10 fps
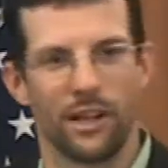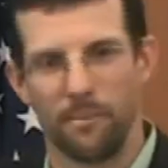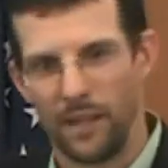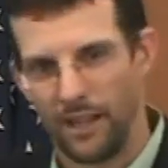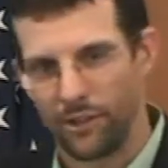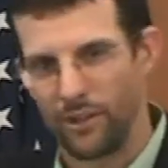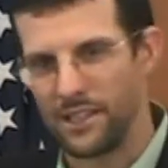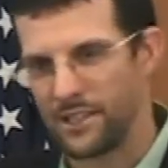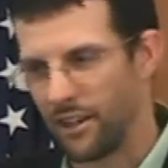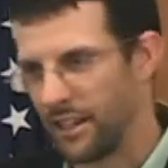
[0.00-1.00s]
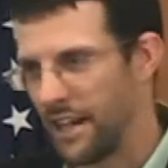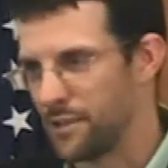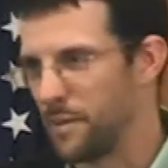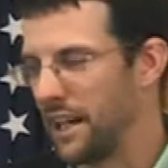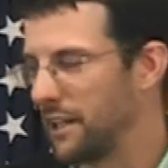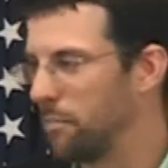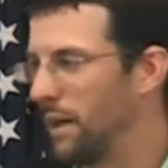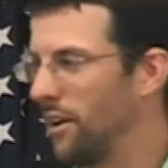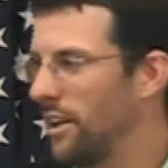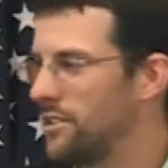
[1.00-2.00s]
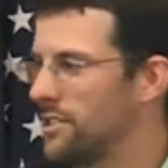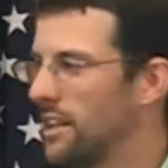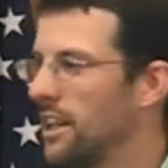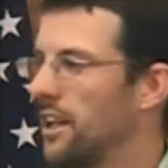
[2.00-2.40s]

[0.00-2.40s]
in- increased their cosmetic appearance.